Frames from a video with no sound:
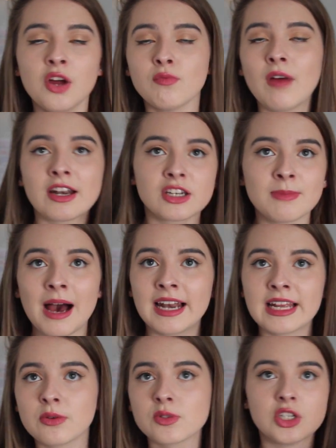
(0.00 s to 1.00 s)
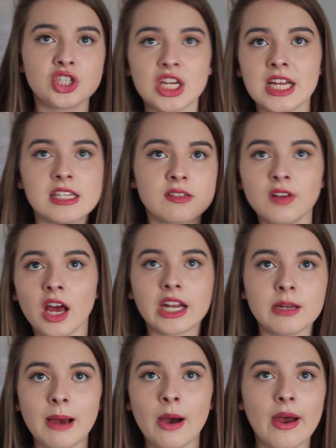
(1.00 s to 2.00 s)
random alleles and genes
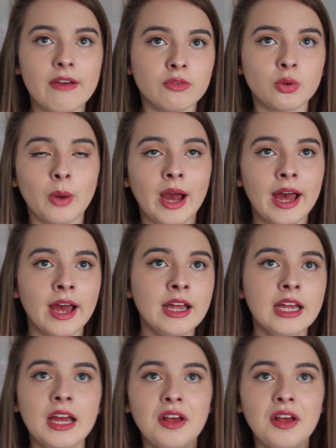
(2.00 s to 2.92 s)
flying about everywhere,